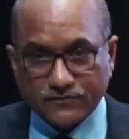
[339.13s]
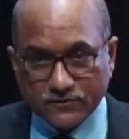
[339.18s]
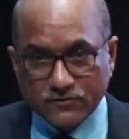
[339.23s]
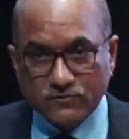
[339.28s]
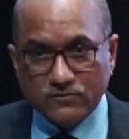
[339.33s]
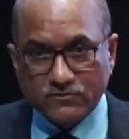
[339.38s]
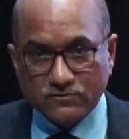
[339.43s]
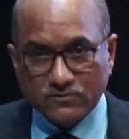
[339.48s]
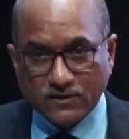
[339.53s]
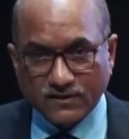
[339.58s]

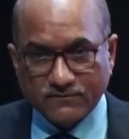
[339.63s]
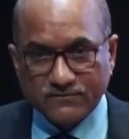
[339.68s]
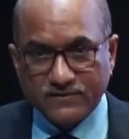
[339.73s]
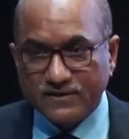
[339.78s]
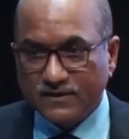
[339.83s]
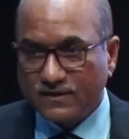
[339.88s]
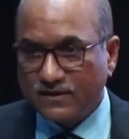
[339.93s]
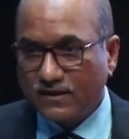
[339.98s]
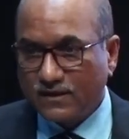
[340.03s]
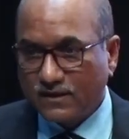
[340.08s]
you to
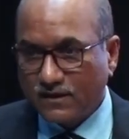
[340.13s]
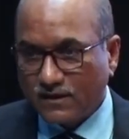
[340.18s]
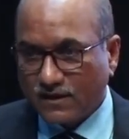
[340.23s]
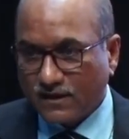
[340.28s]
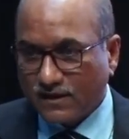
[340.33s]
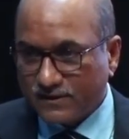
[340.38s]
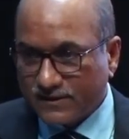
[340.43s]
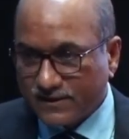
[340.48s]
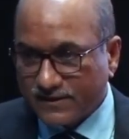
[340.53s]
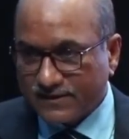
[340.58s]
having
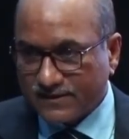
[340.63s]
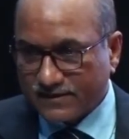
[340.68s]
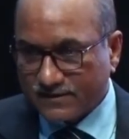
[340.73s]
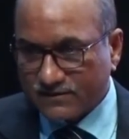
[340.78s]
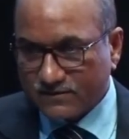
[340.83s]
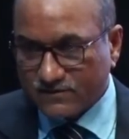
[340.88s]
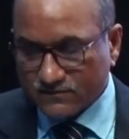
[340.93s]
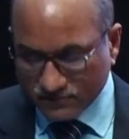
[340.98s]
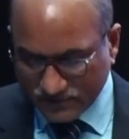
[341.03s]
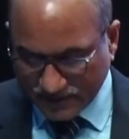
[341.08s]
undertaken
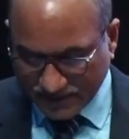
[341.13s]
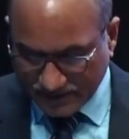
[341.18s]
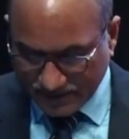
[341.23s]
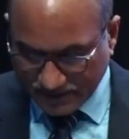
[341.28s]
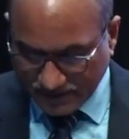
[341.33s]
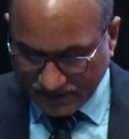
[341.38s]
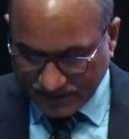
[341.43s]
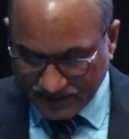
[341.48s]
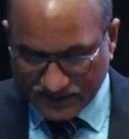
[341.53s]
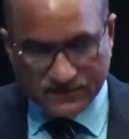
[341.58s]
this very
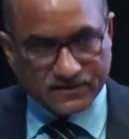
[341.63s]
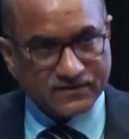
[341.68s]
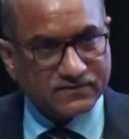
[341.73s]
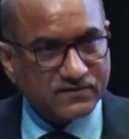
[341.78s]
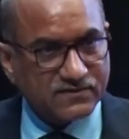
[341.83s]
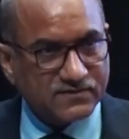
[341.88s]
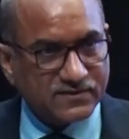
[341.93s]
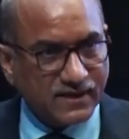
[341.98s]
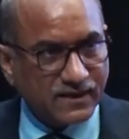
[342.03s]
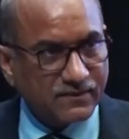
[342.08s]
courageous
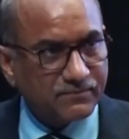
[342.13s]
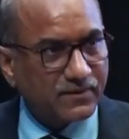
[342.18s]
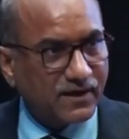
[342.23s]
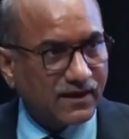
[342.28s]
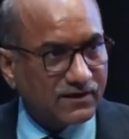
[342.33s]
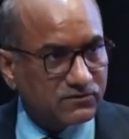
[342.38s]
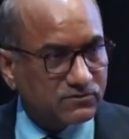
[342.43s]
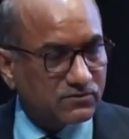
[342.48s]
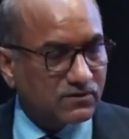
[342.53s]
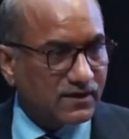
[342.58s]
step.
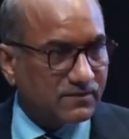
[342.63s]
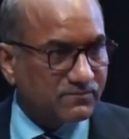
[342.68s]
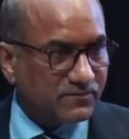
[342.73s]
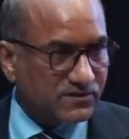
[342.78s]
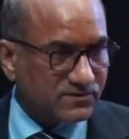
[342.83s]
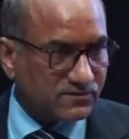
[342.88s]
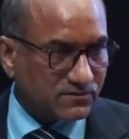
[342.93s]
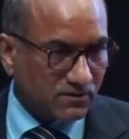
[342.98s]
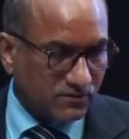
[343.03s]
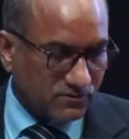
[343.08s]
Also, I
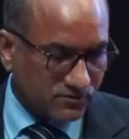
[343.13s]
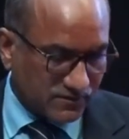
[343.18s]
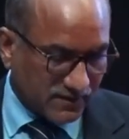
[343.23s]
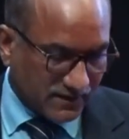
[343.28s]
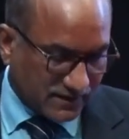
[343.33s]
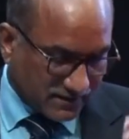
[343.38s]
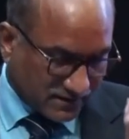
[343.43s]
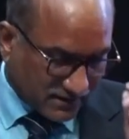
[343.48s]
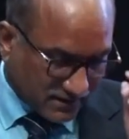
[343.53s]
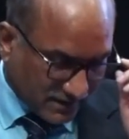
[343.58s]
must
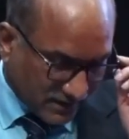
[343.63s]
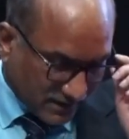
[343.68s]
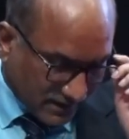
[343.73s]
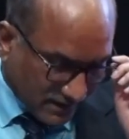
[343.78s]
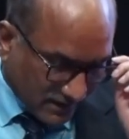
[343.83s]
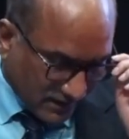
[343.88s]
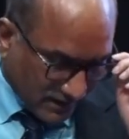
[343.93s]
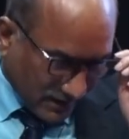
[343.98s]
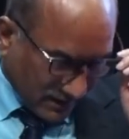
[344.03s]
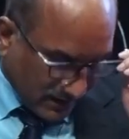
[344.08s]
congratulate
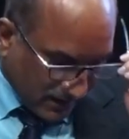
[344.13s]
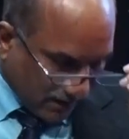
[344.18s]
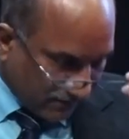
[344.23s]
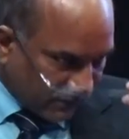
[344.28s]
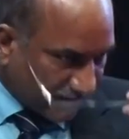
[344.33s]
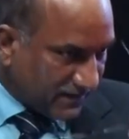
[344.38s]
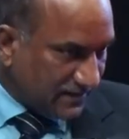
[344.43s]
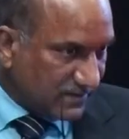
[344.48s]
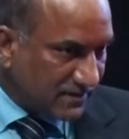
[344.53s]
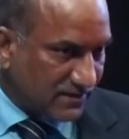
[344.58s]

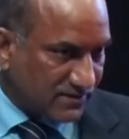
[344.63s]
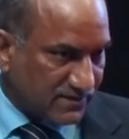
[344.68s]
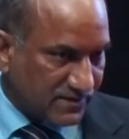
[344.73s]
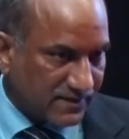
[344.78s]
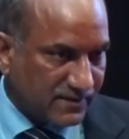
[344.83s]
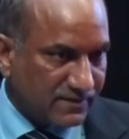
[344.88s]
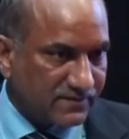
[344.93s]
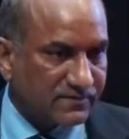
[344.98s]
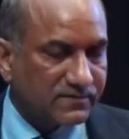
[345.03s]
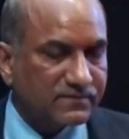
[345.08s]
our
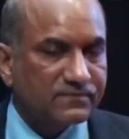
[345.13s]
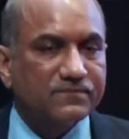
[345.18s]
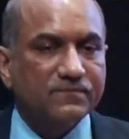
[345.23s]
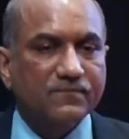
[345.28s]
industries